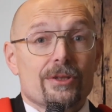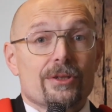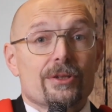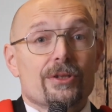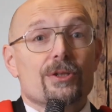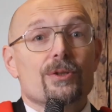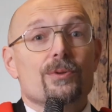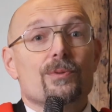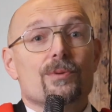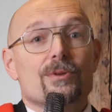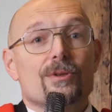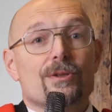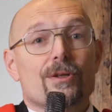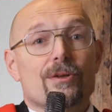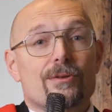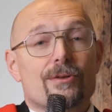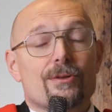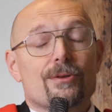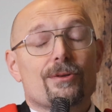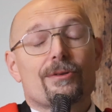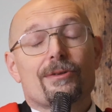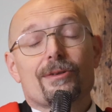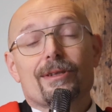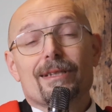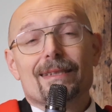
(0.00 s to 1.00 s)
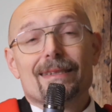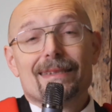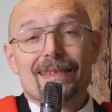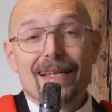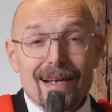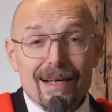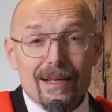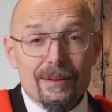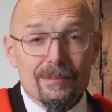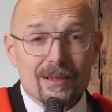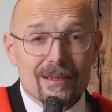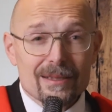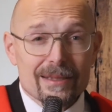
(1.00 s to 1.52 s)
you would go through three
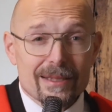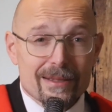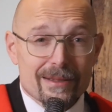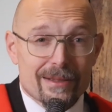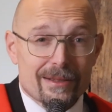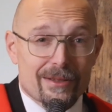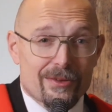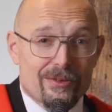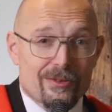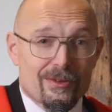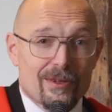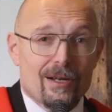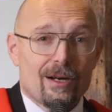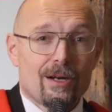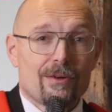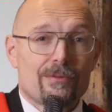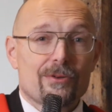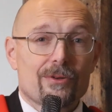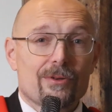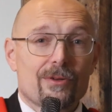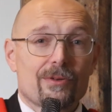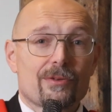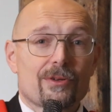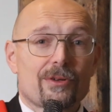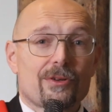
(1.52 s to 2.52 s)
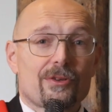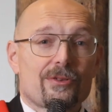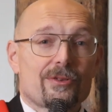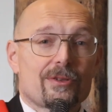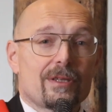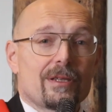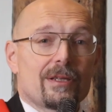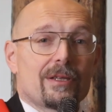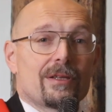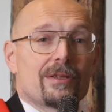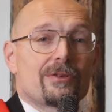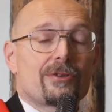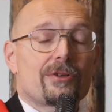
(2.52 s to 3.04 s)
terrible years of
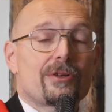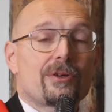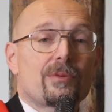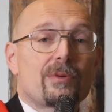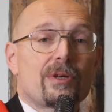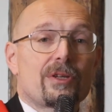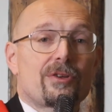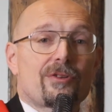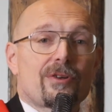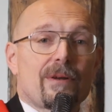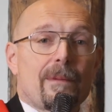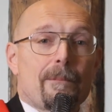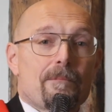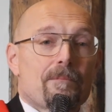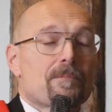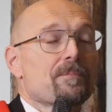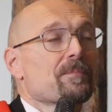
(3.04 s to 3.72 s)
university during which